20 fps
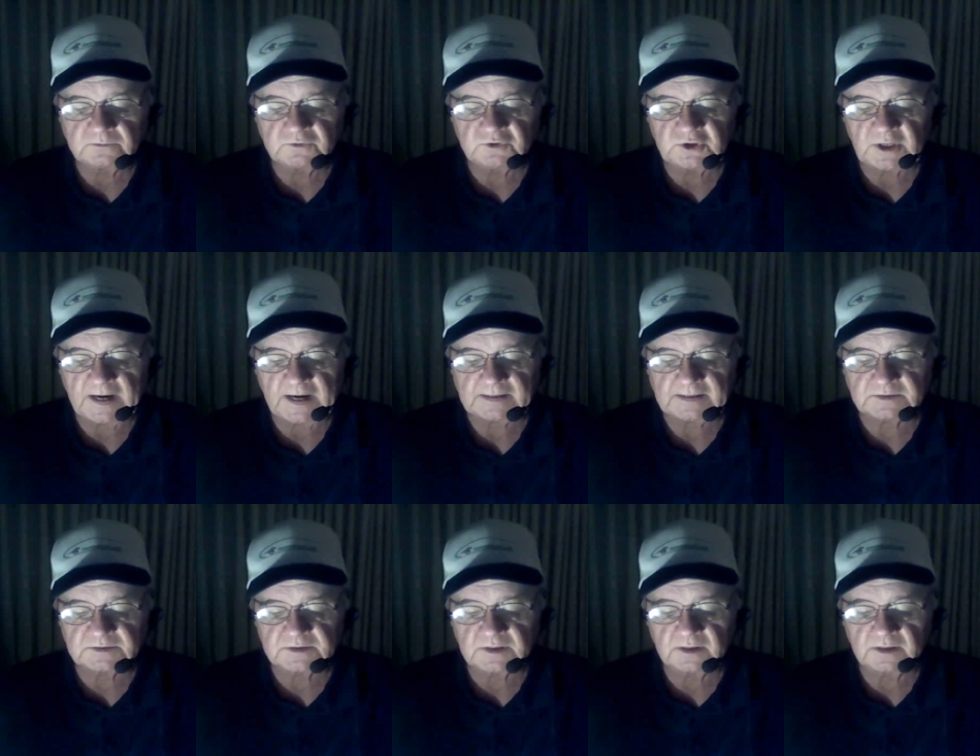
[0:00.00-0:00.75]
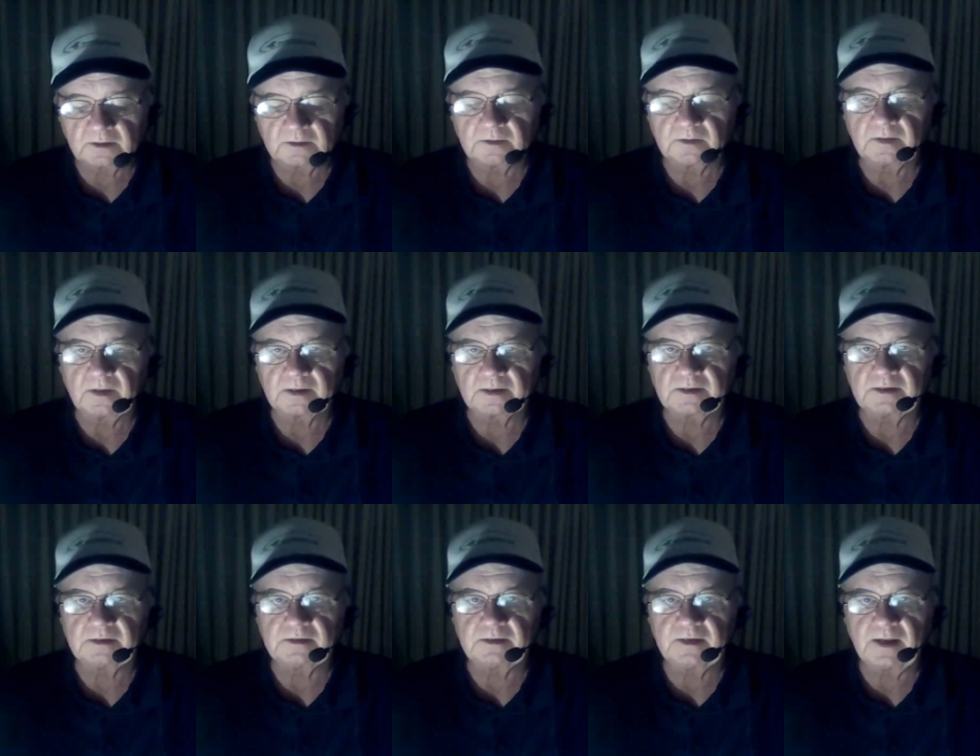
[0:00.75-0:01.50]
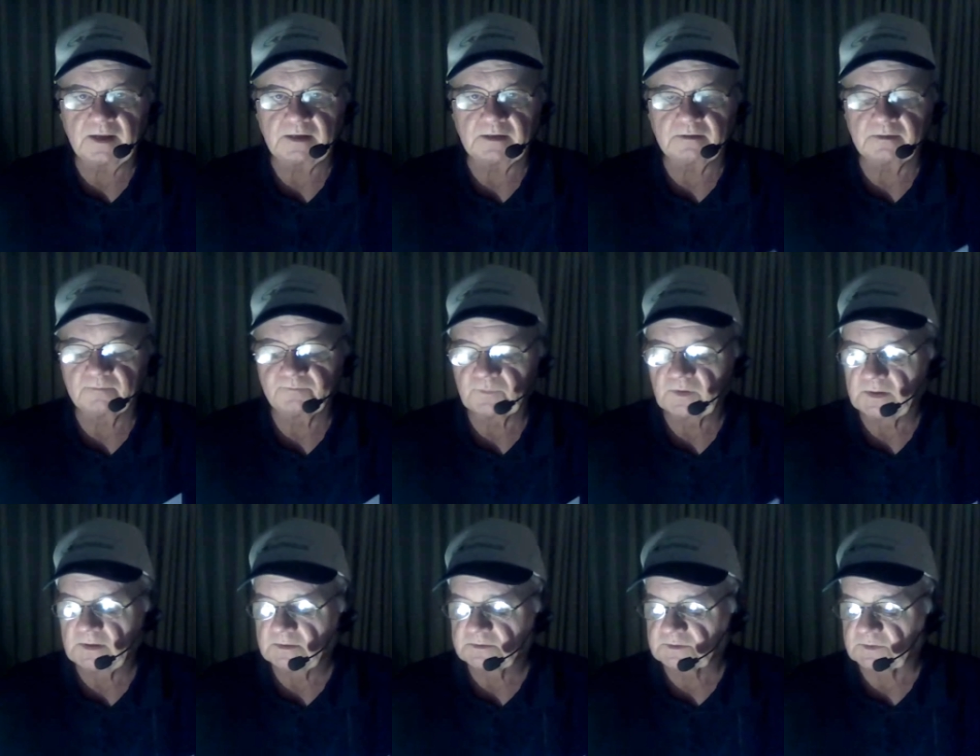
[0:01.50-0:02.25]
Jack's a Lucky Date.
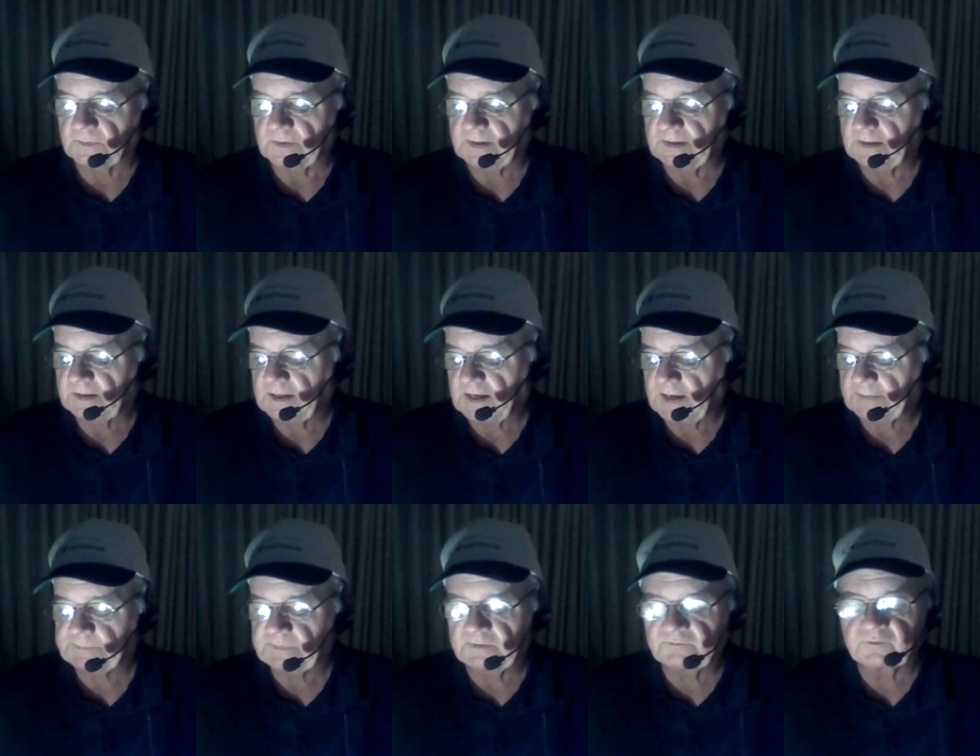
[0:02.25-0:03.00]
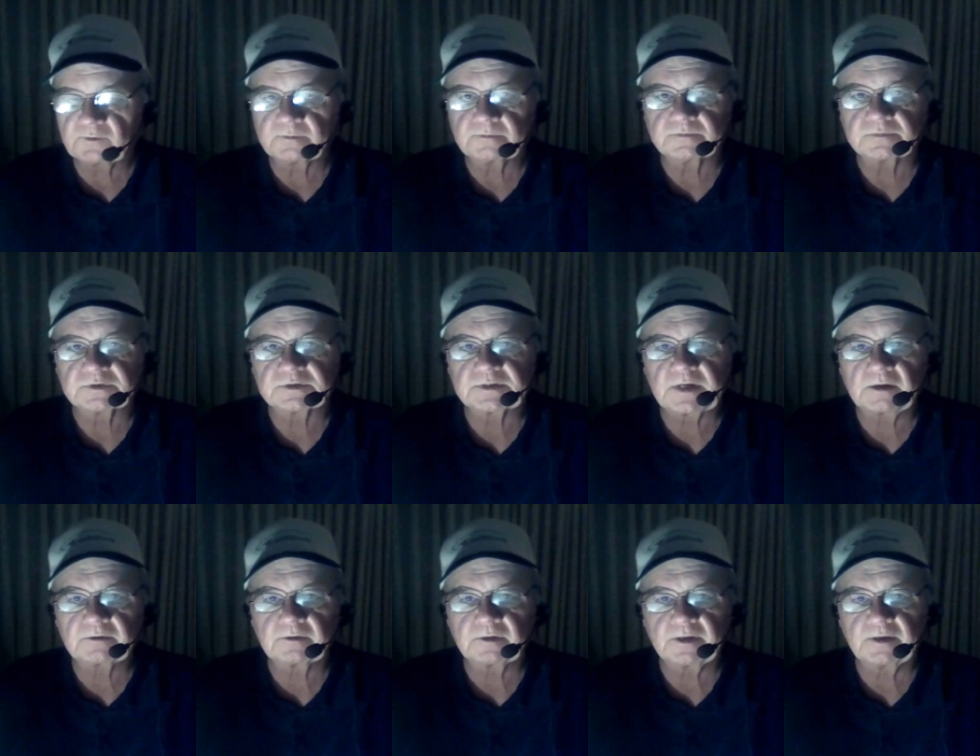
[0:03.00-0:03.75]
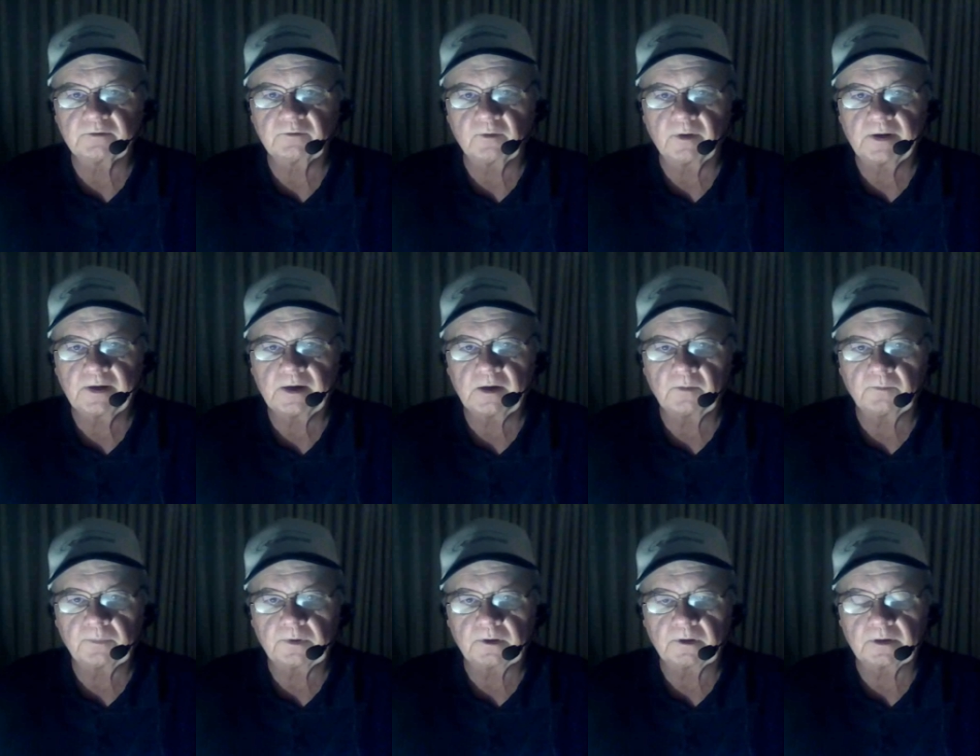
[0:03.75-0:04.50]
So handicapping from Southland
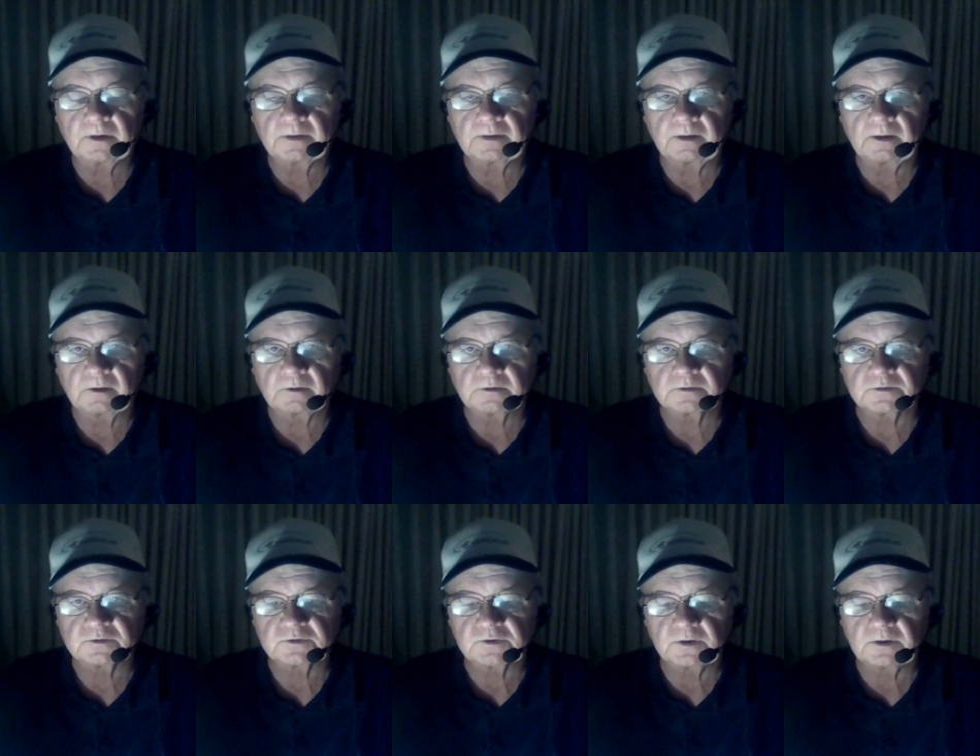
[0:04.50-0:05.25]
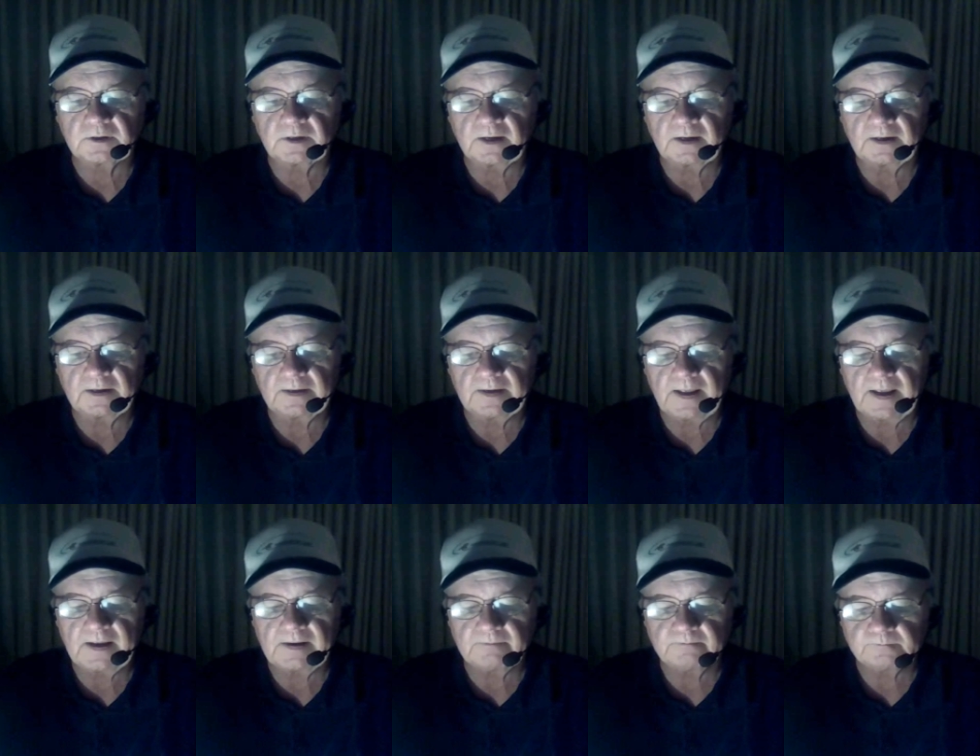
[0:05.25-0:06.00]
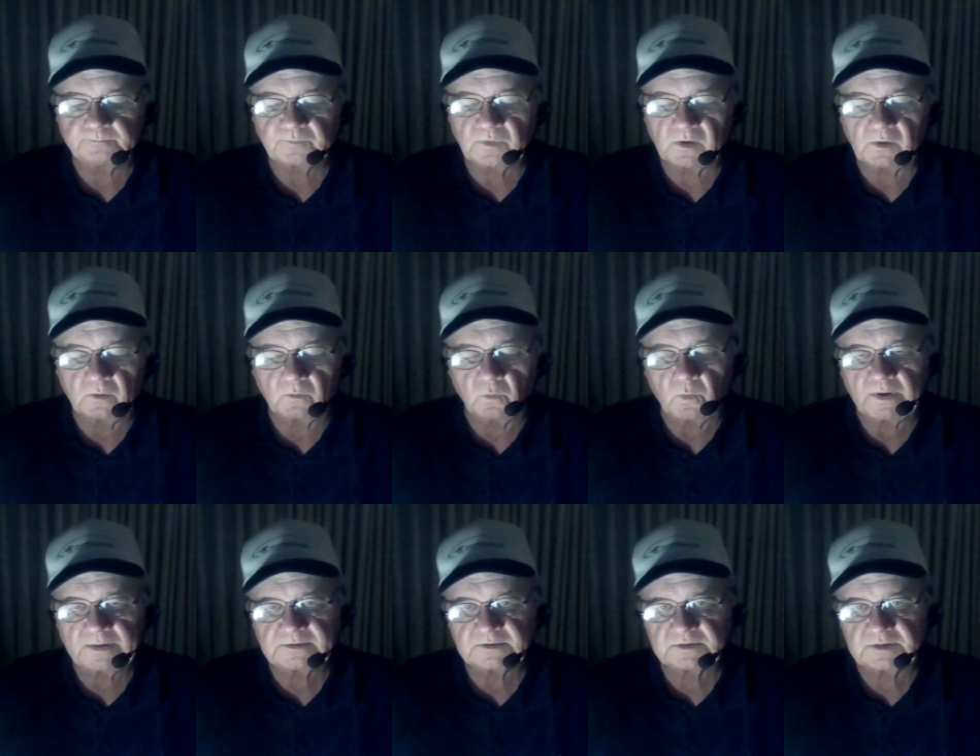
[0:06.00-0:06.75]
Greyhound Park in Arkansas on a
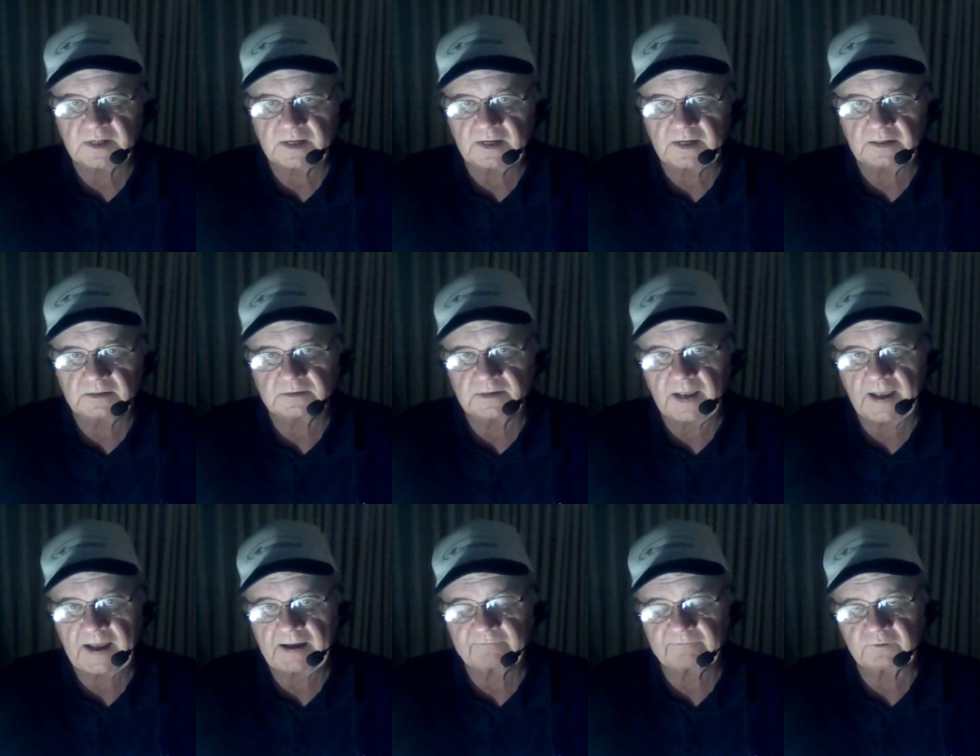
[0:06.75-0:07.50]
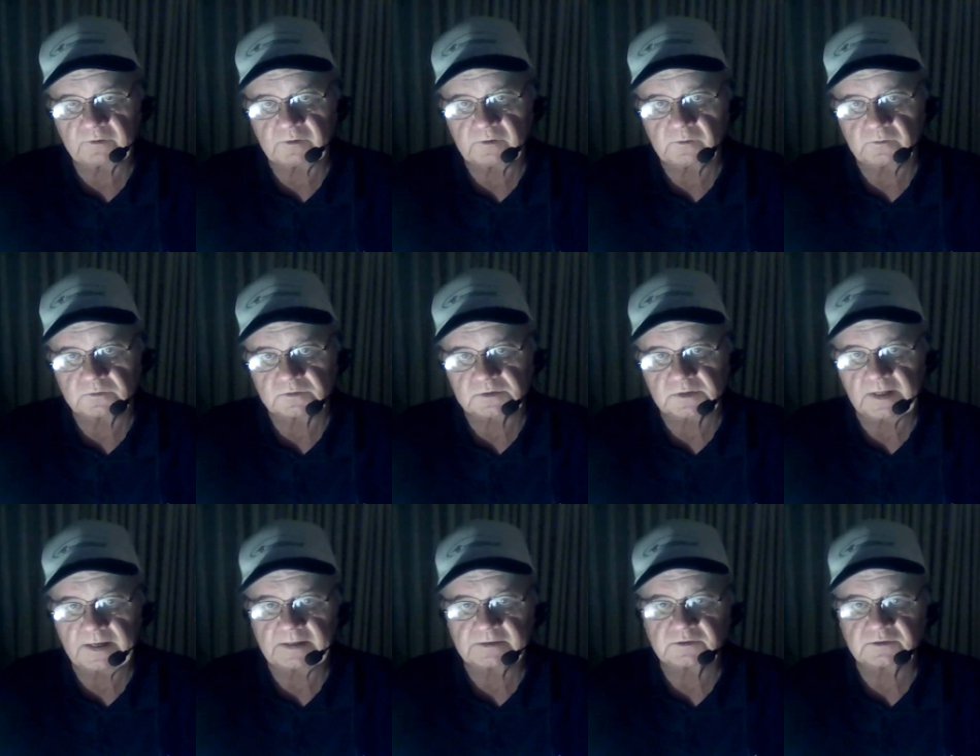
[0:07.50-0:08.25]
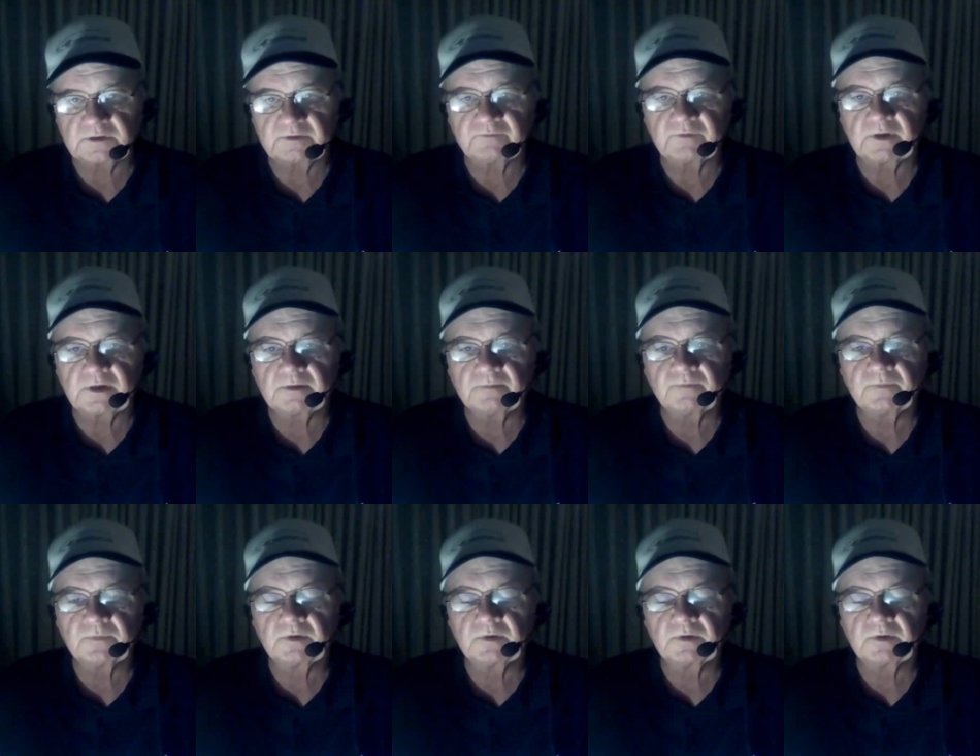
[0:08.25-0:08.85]
Wednesday afternoon / evening.